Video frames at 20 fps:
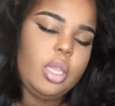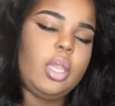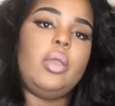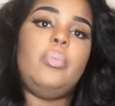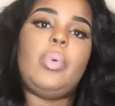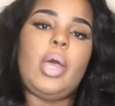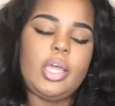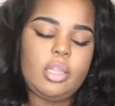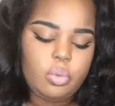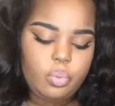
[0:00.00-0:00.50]

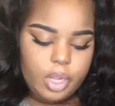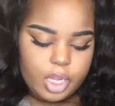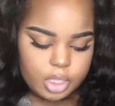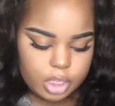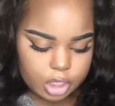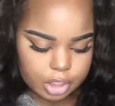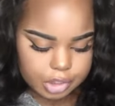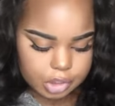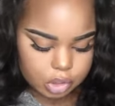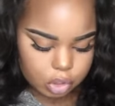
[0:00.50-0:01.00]
And by the way,
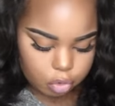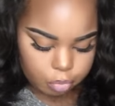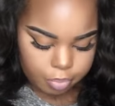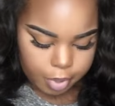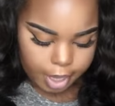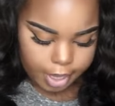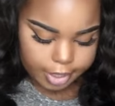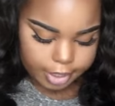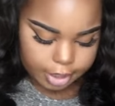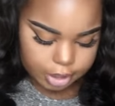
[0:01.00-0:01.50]
there's no
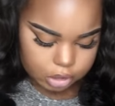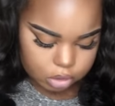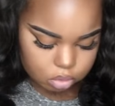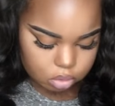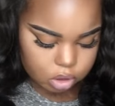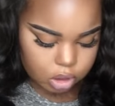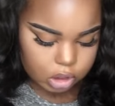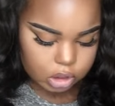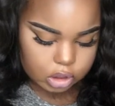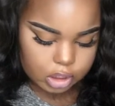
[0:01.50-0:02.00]
pockets
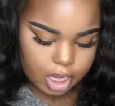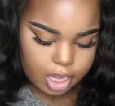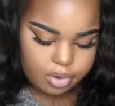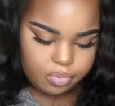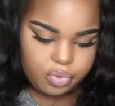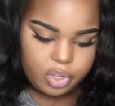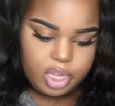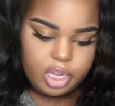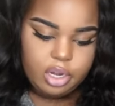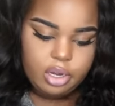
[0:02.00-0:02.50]
on the inside
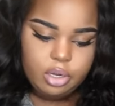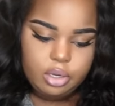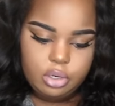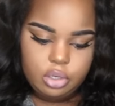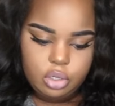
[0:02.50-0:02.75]
of here,